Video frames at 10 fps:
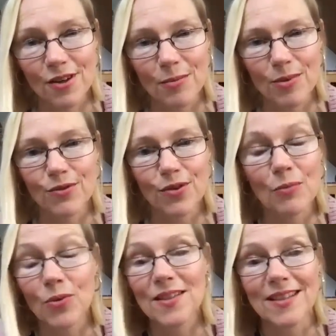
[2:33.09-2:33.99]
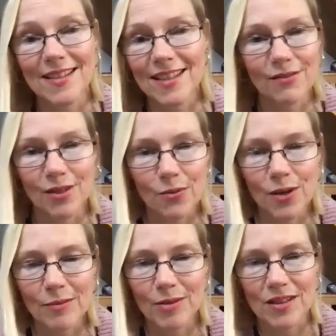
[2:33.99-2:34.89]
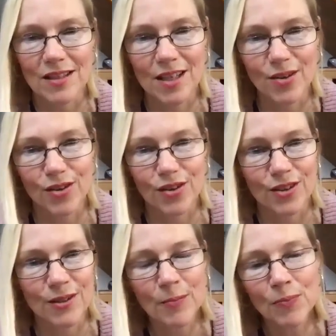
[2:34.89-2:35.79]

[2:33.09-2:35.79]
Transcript: up before I'm wanting to give it away because it's so good.